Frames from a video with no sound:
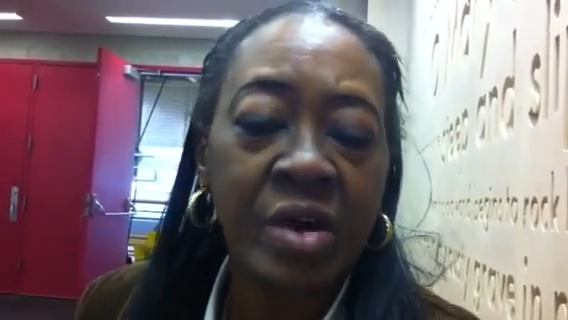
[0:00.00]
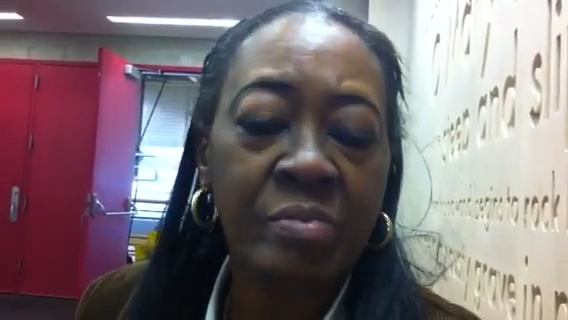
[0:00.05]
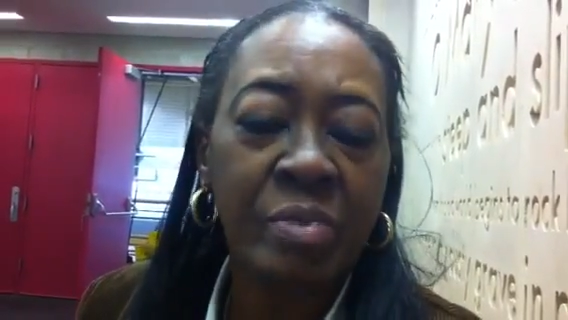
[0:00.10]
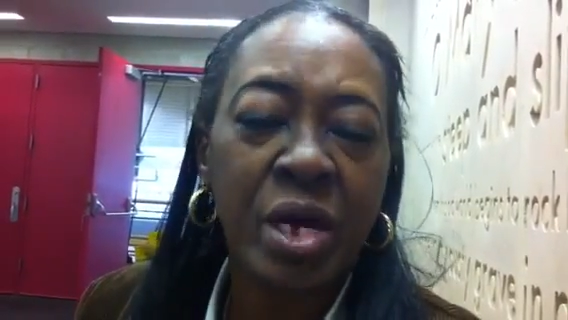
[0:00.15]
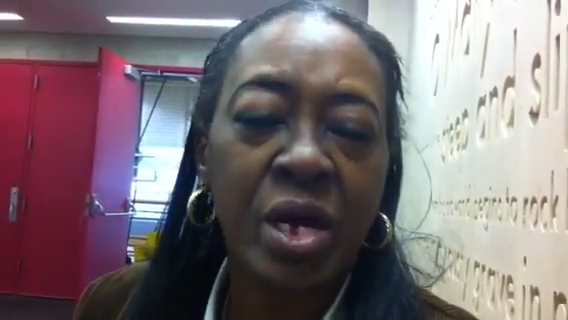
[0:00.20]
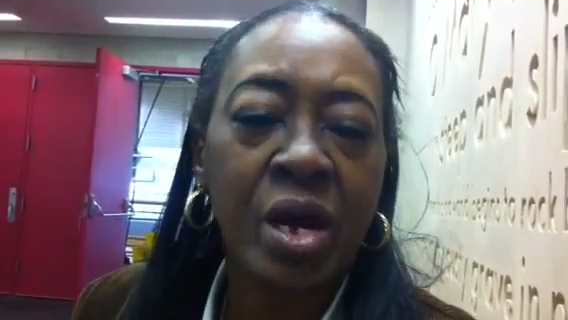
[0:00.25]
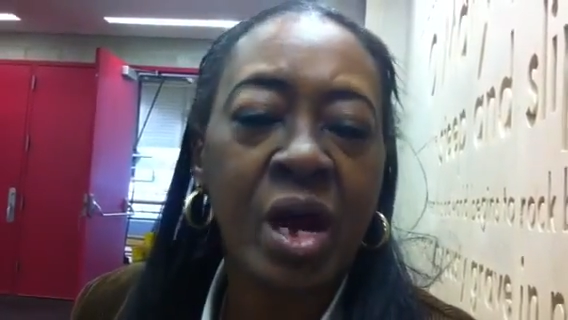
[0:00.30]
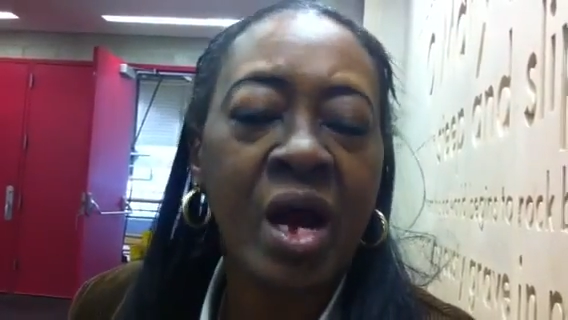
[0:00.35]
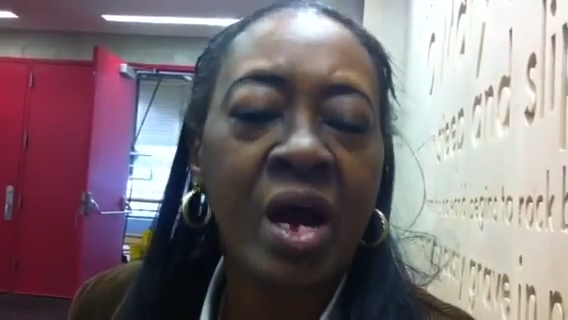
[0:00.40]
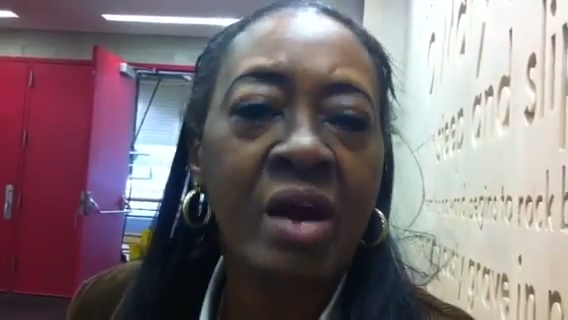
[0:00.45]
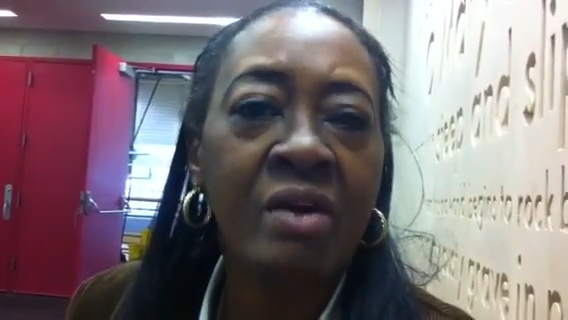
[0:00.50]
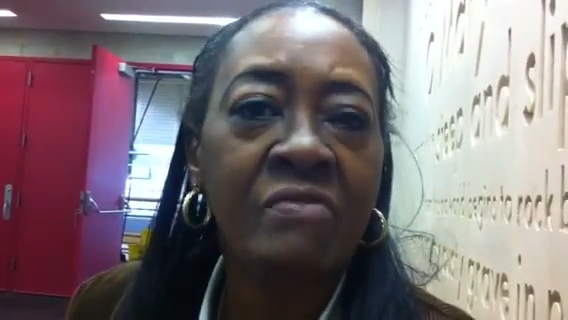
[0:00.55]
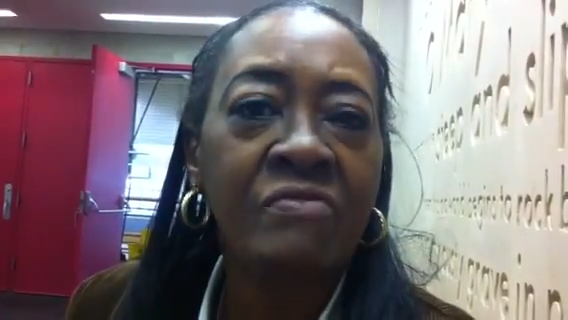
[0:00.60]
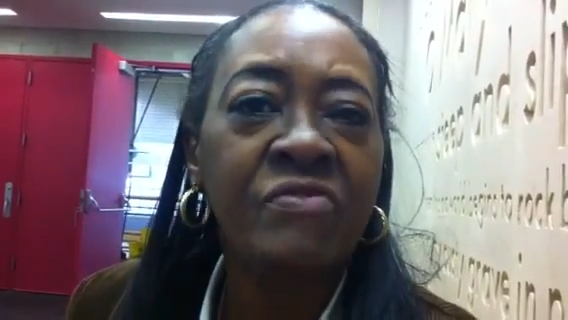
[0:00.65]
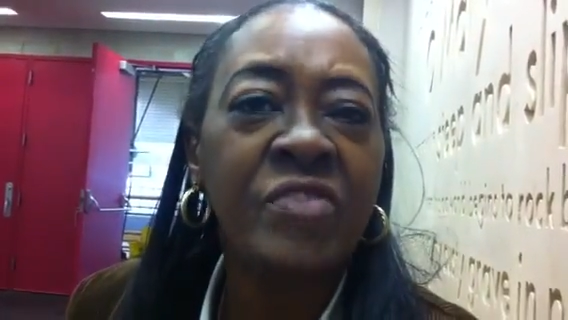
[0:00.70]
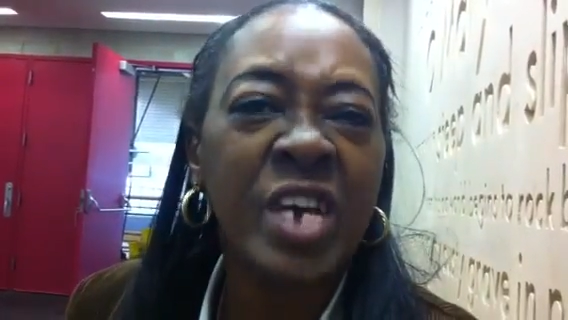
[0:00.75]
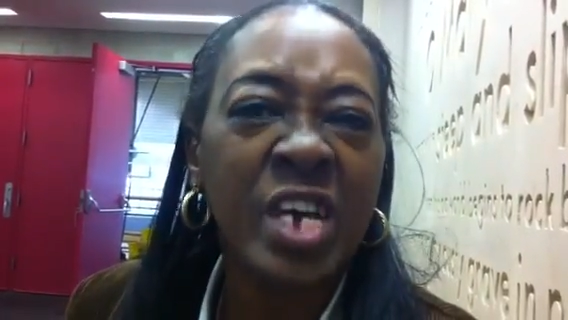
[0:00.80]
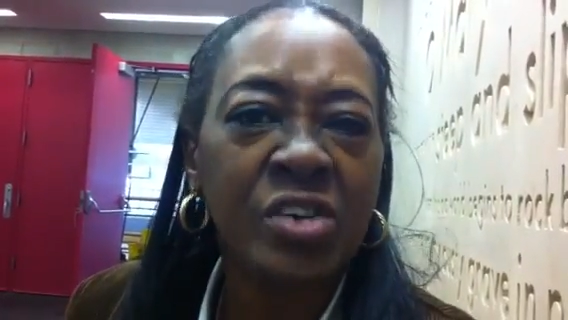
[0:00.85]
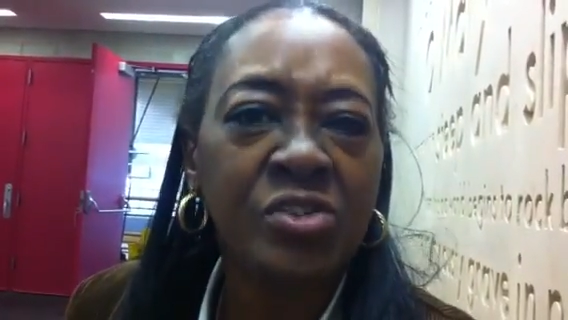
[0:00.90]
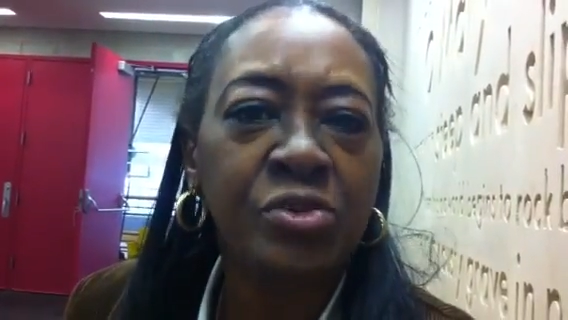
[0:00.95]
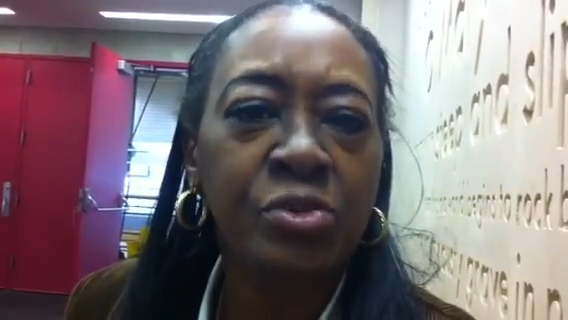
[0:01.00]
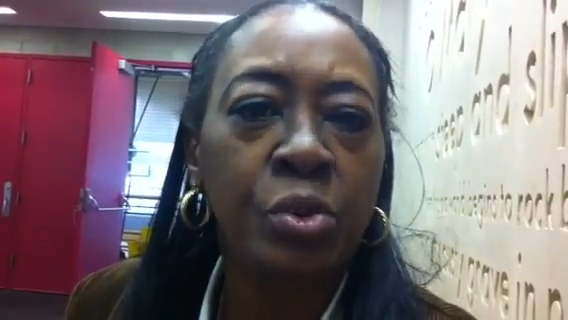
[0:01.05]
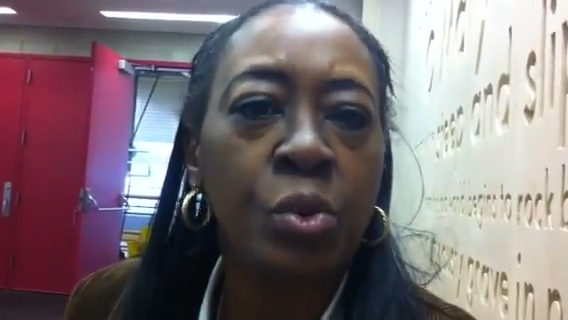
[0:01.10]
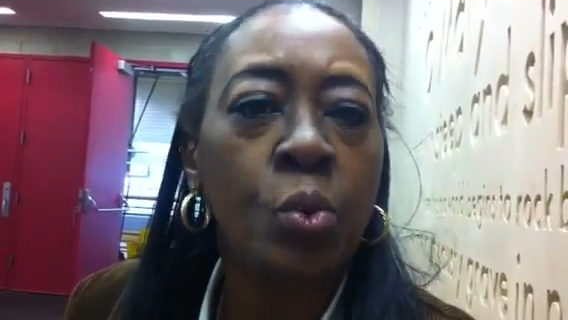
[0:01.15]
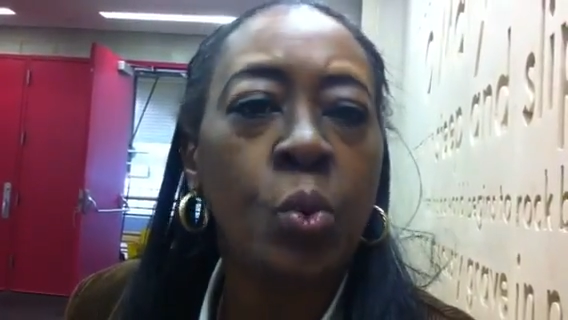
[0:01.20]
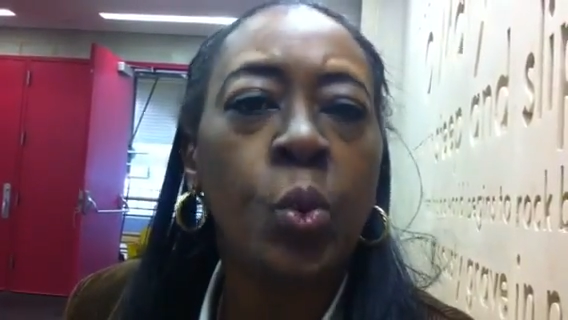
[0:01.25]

I mean, how fast do,